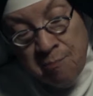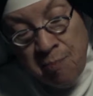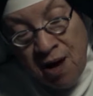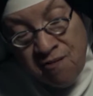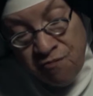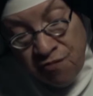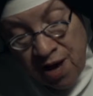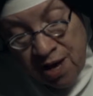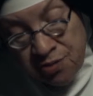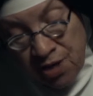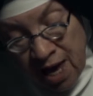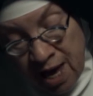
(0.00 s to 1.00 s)
by
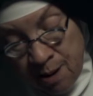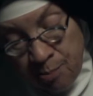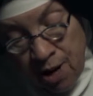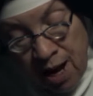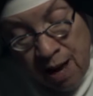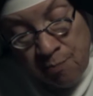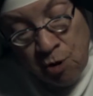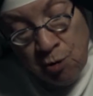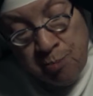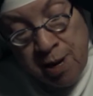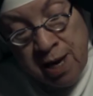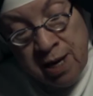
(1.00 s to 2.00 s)
faith Abraham
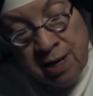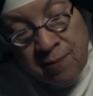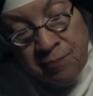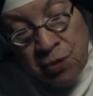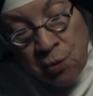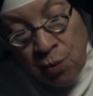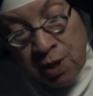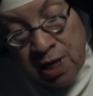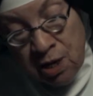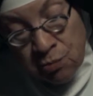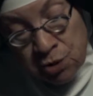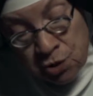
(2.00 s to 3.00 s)
obeyed when
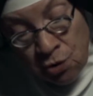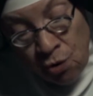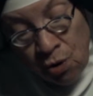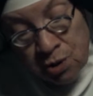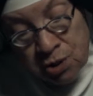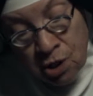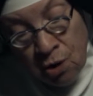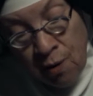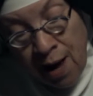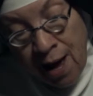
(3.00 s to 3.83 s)
he was called to go